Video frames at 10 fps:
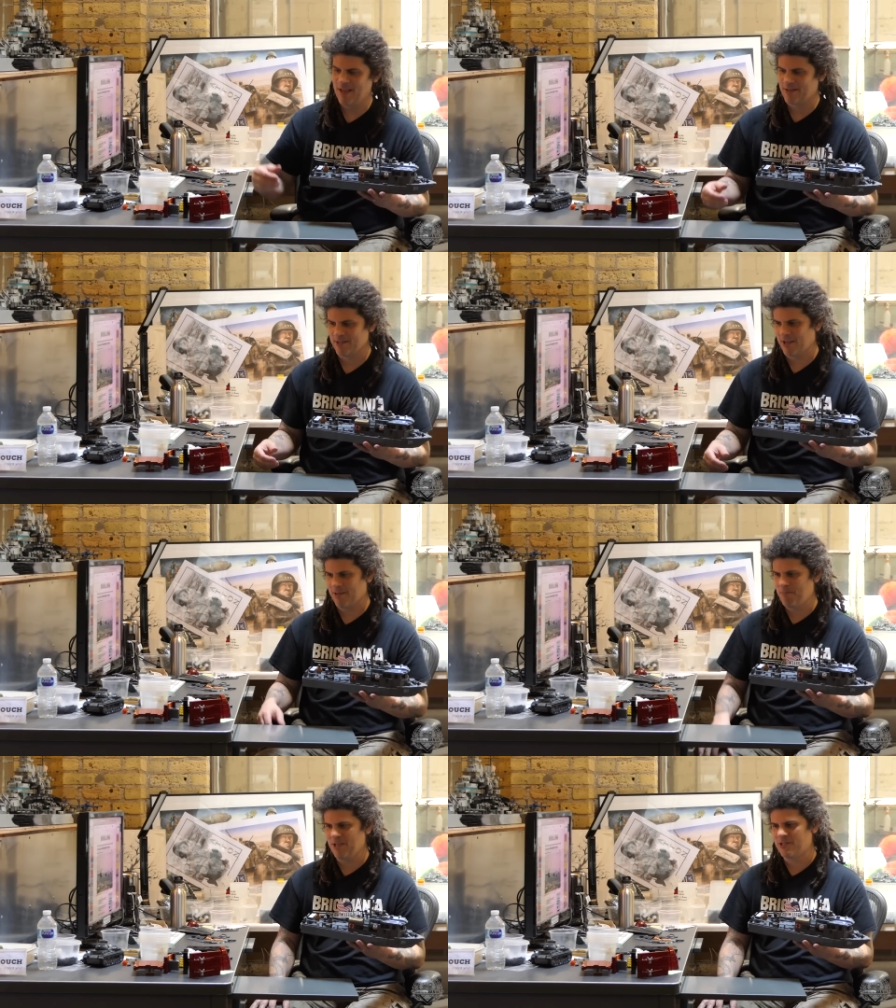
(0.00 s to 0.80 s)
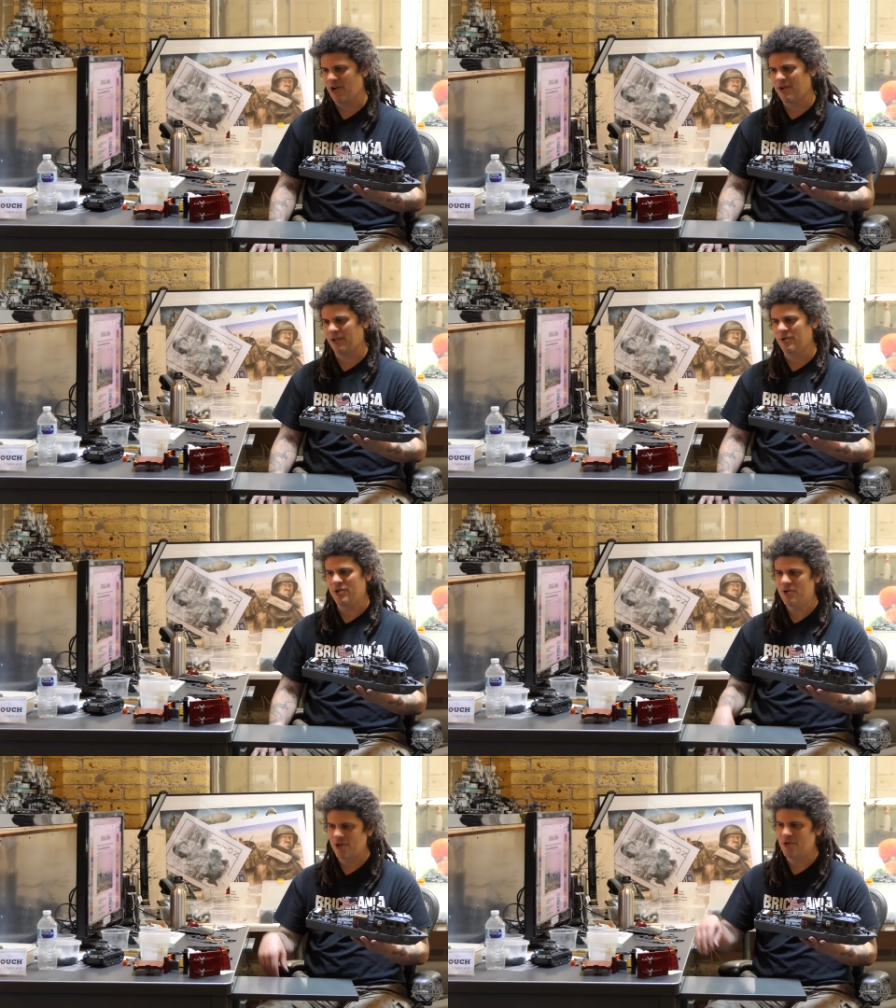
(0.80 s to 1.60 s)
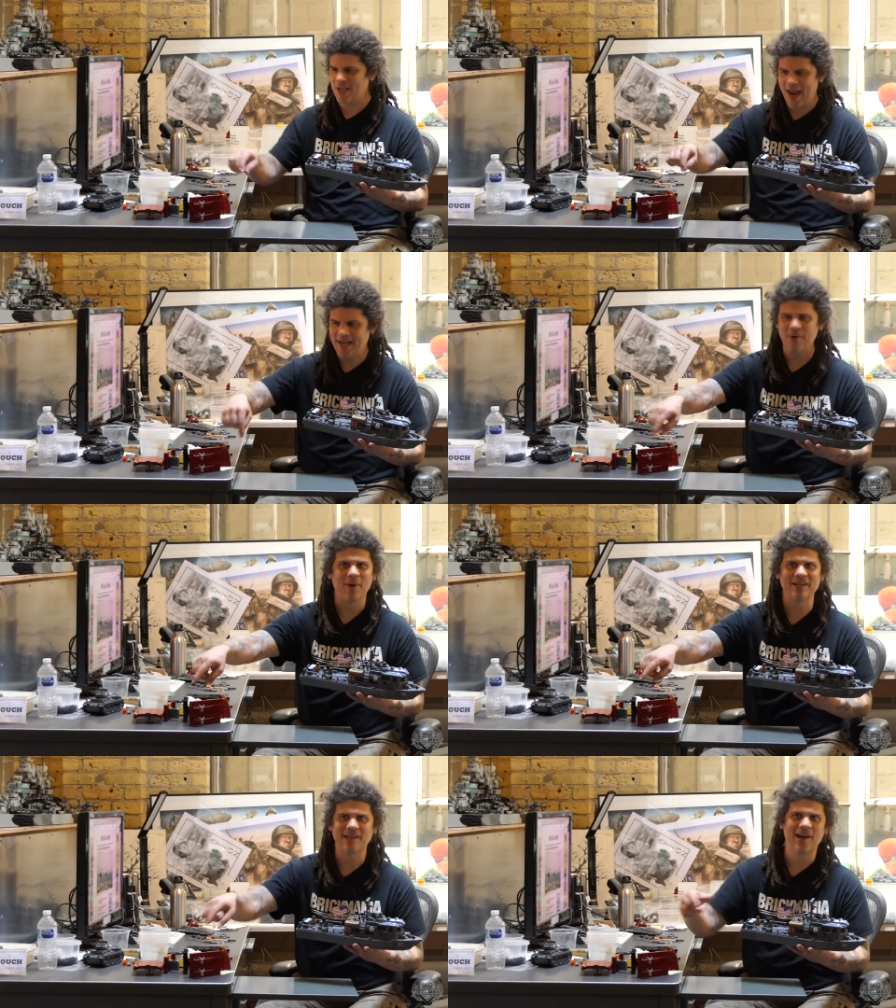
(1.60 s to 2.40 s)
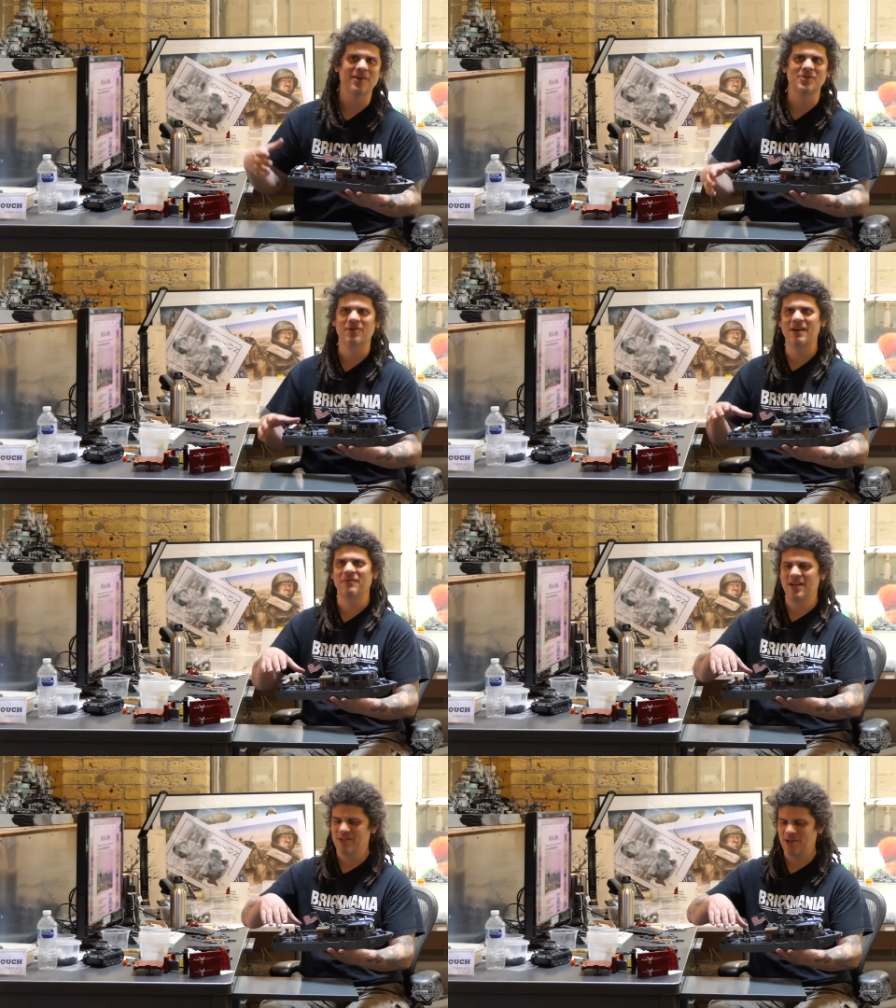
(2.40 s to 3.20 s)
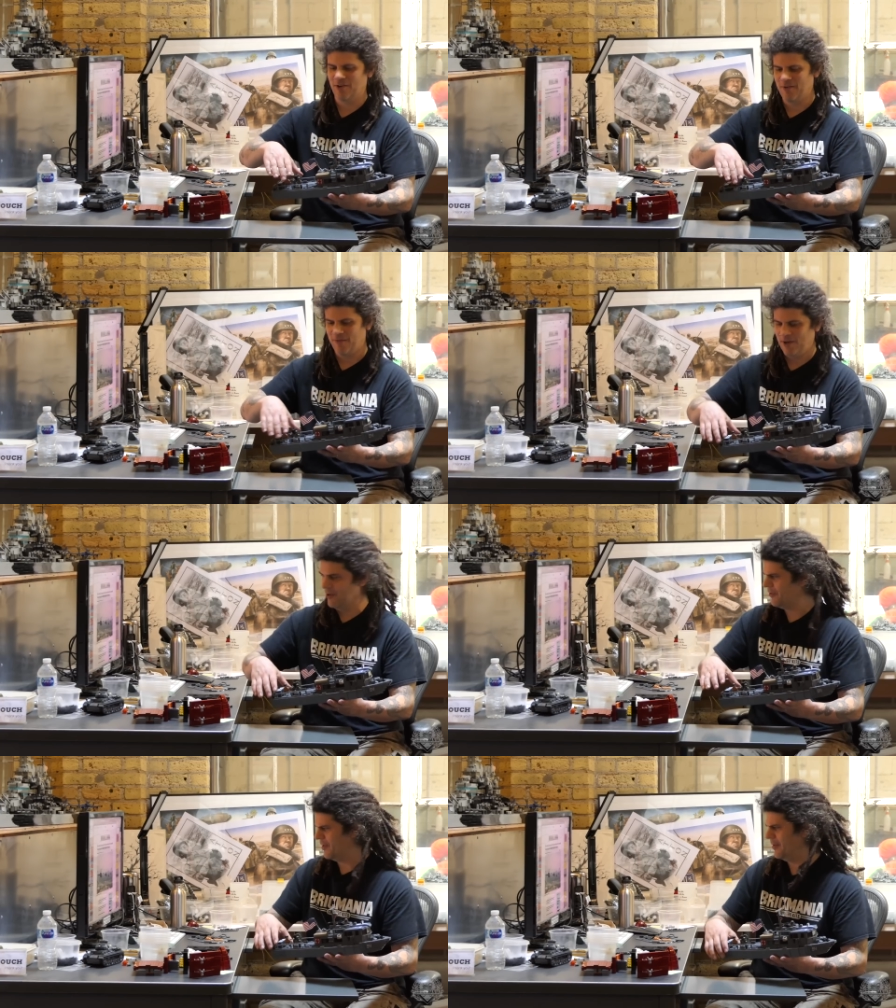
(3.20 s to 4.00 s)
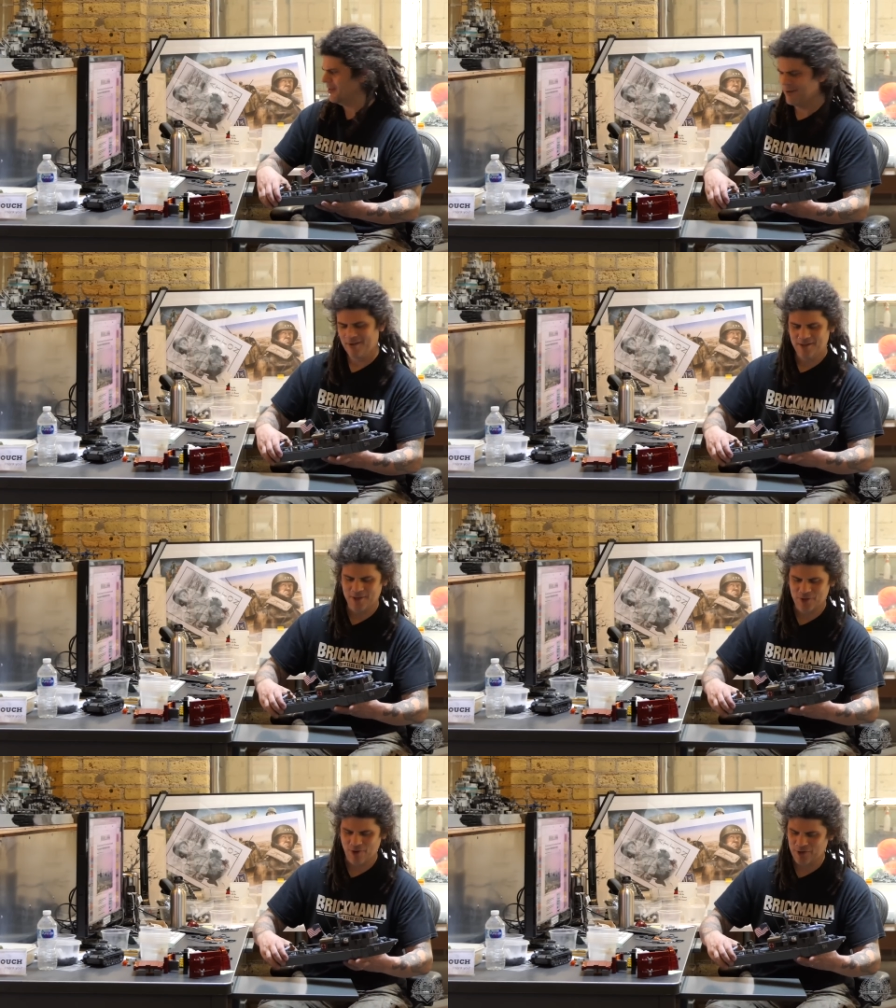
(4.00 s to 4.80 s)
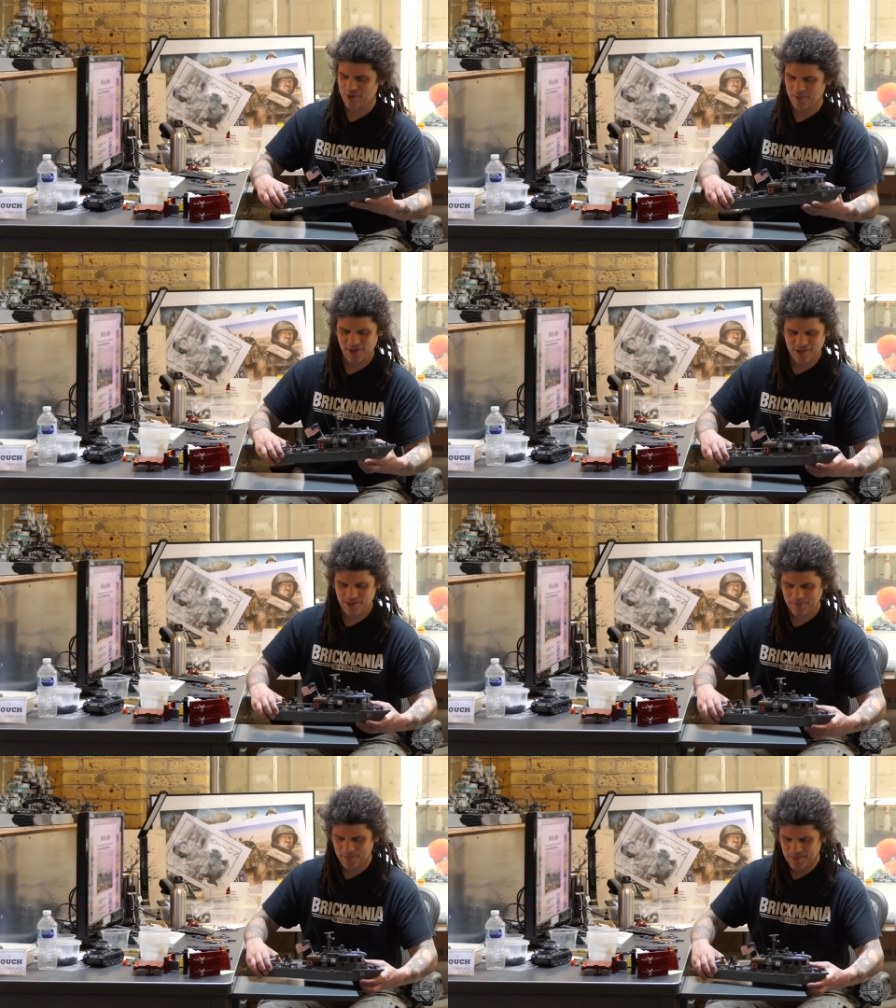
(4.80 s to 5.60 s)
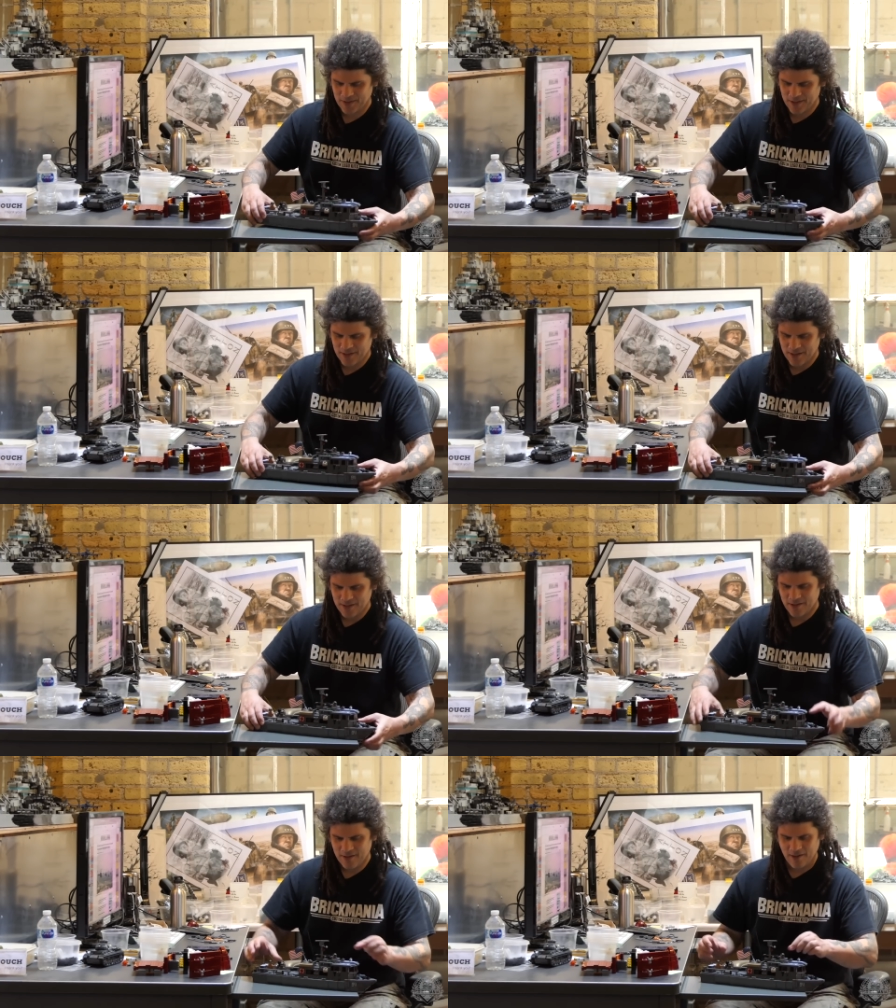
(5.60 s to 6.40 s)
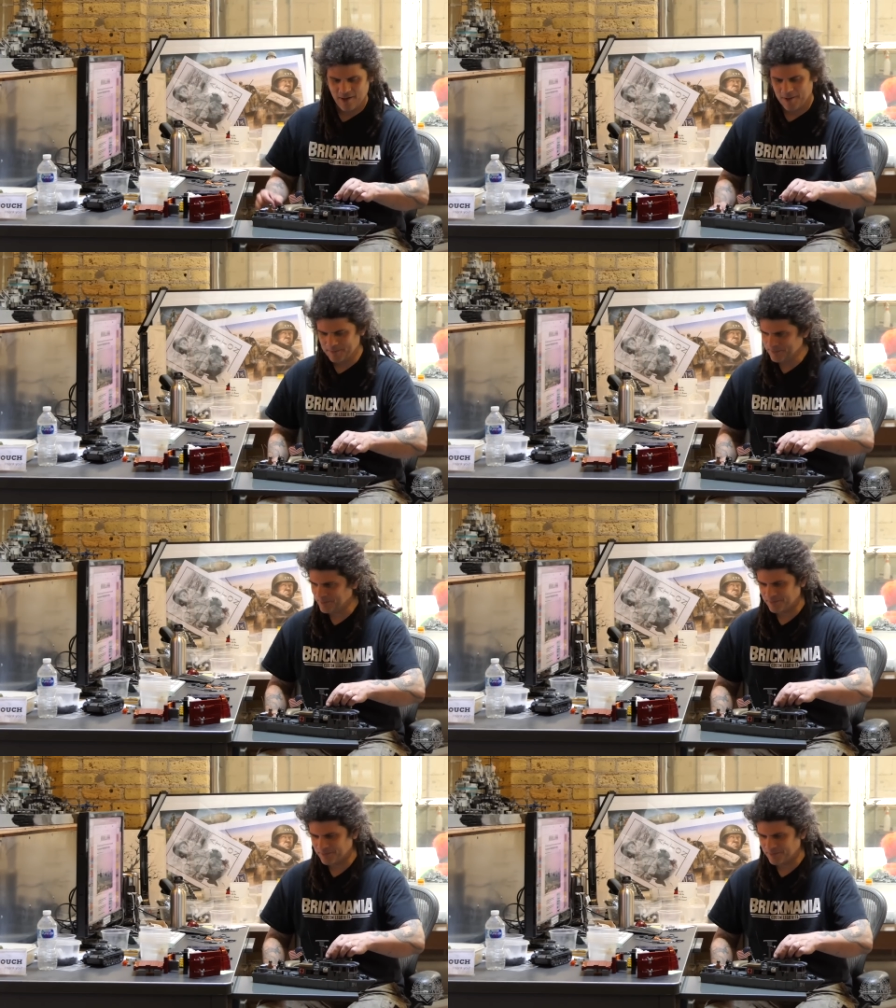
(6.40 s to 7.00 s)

it does the pieces aren't included. You can use any red tiles. You don't have to necessarily sure. follow the the instruction book. So, um,